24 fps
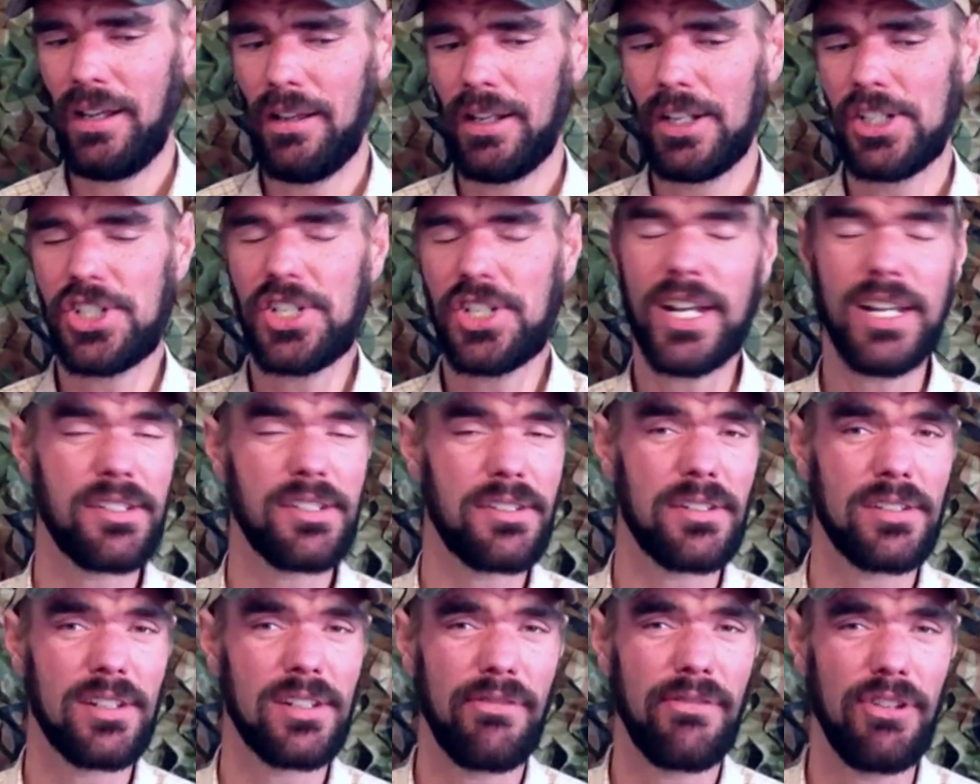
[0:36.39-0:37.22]

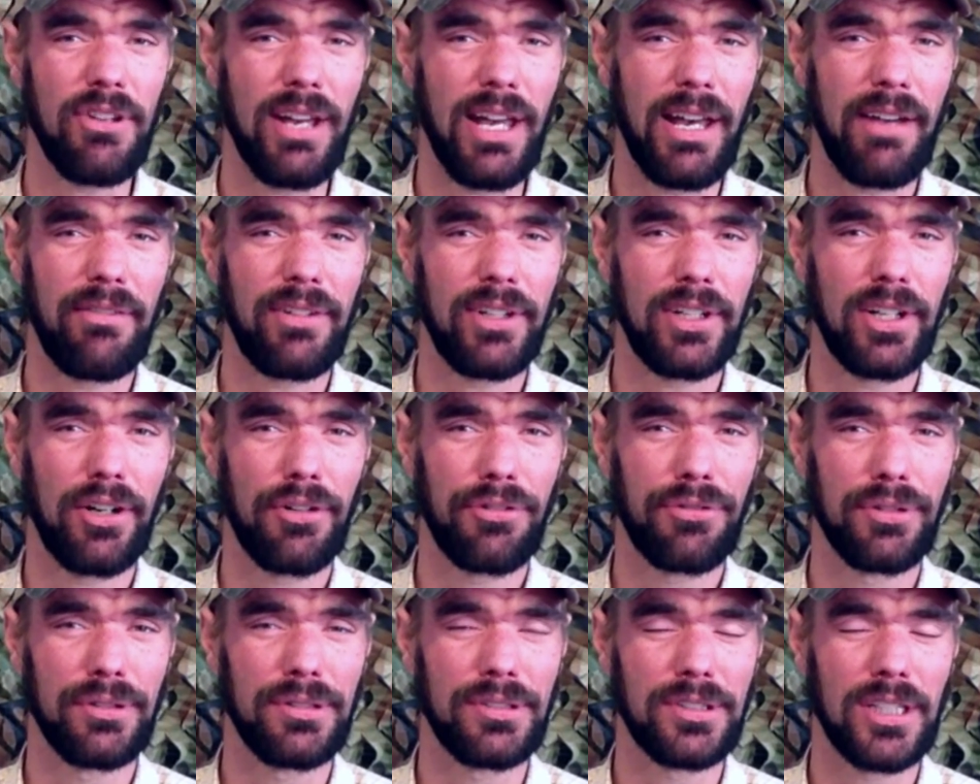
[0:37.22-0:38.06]
Chances of you having to go
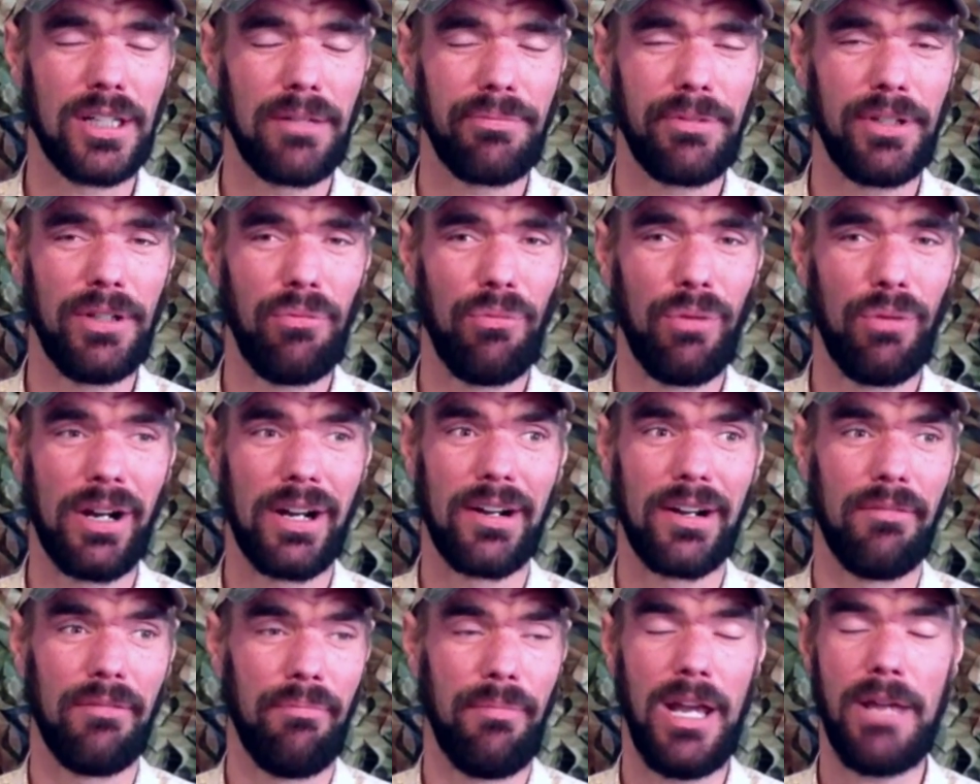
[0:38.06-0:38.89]
through something where
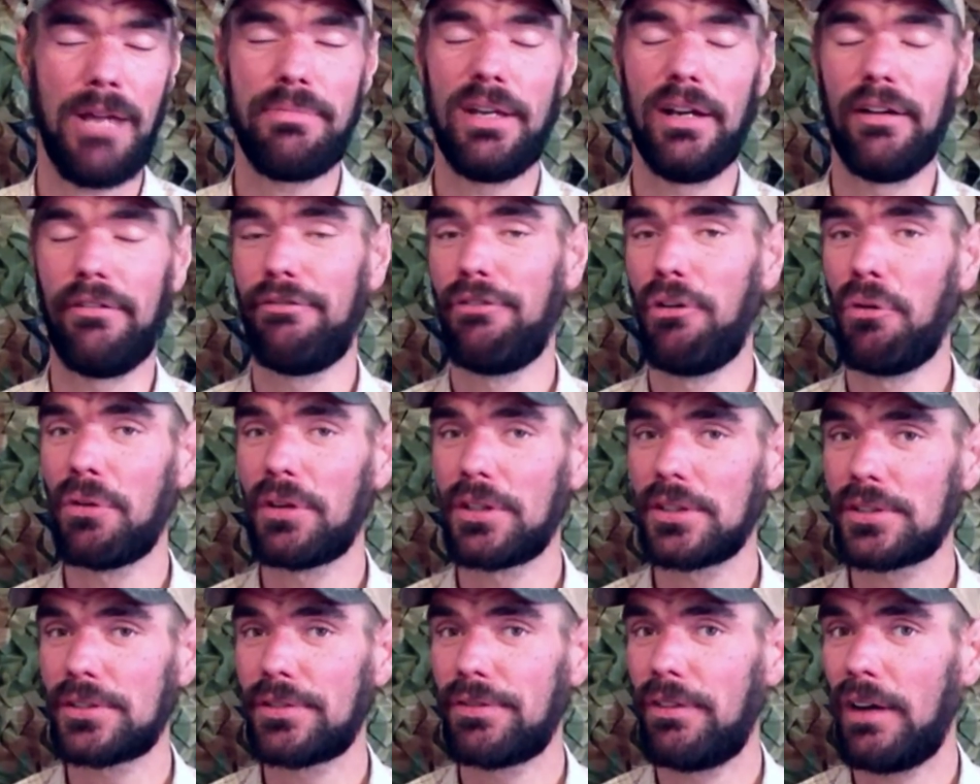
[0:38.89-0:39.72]
maybe a
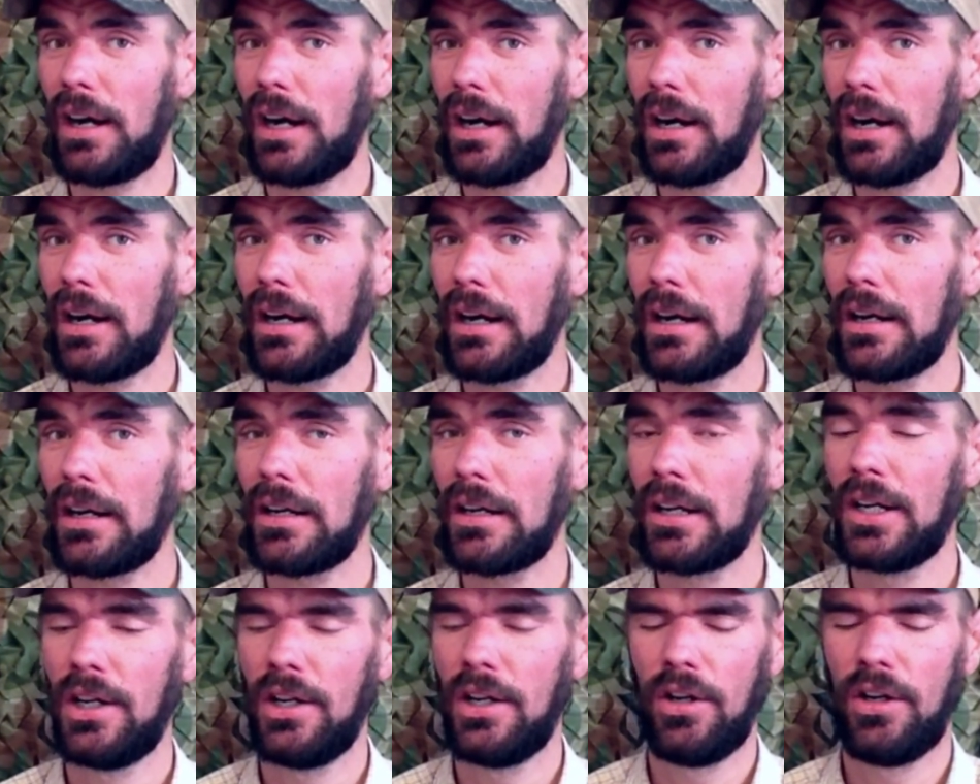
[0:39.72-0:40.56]
forest fire
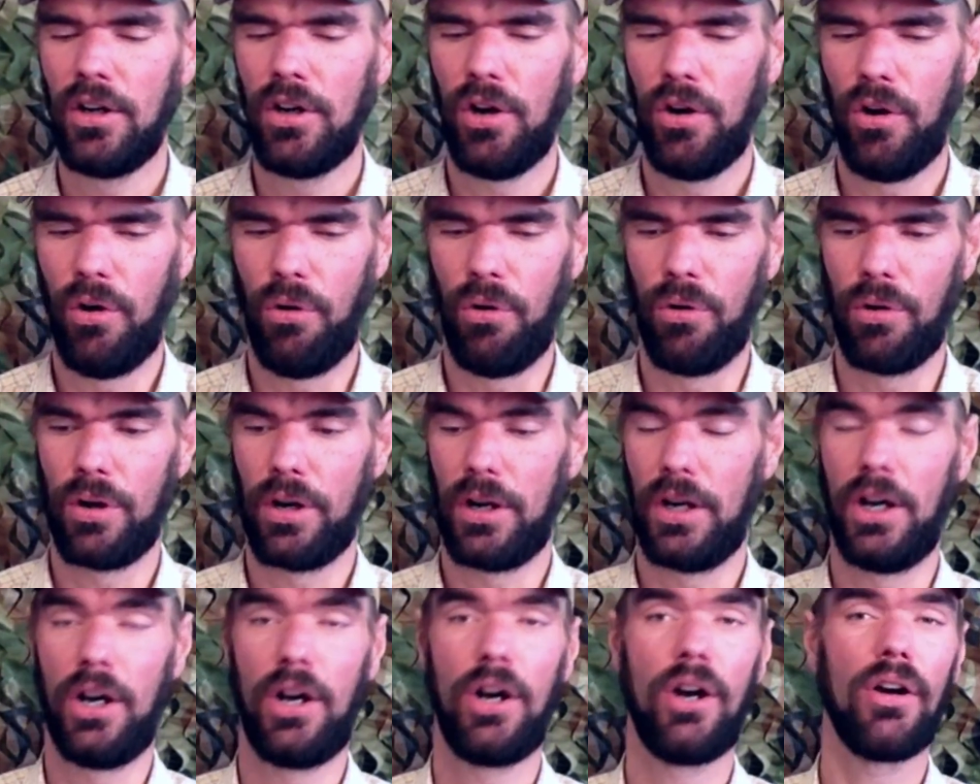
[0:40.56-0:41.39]
or a
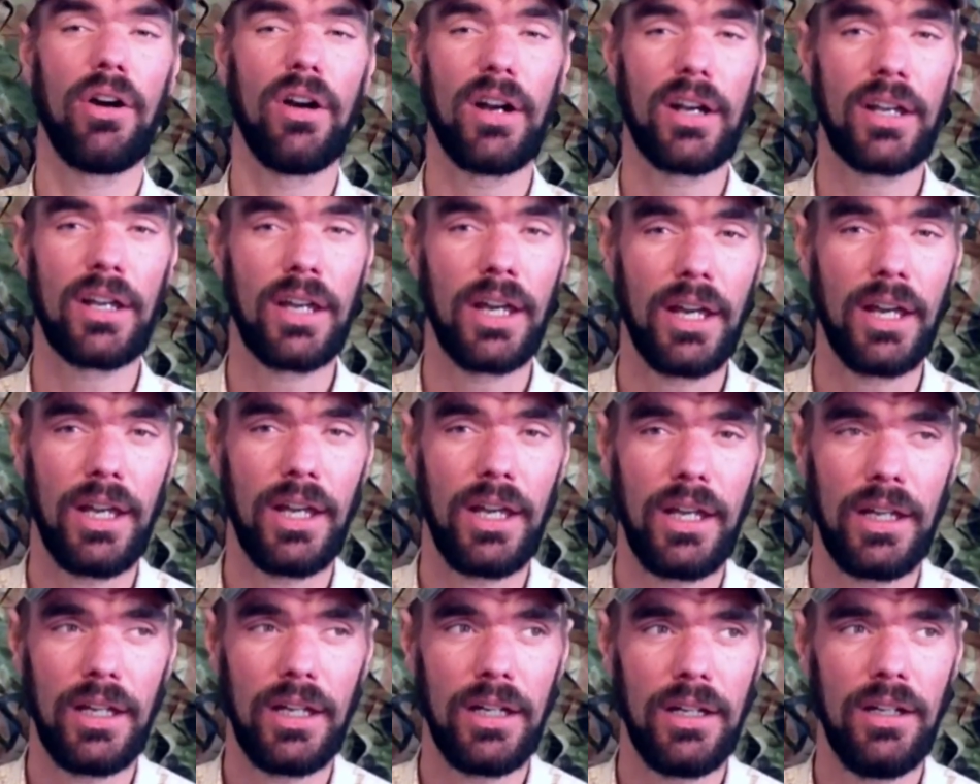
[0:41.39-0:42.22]

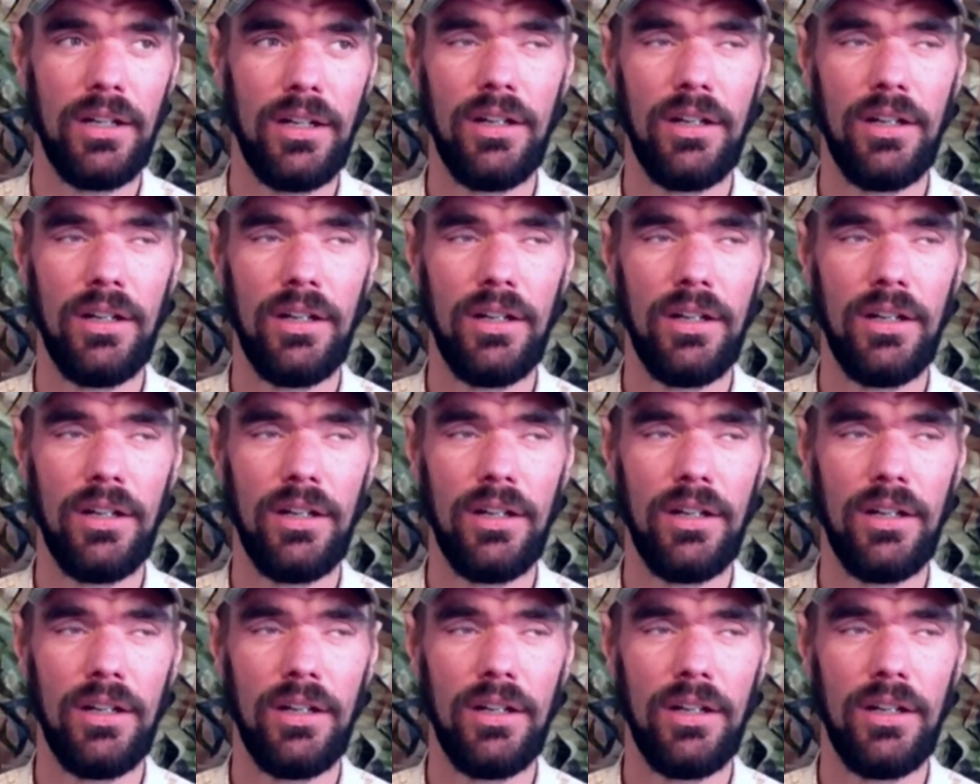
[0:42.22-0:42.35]
hurricane,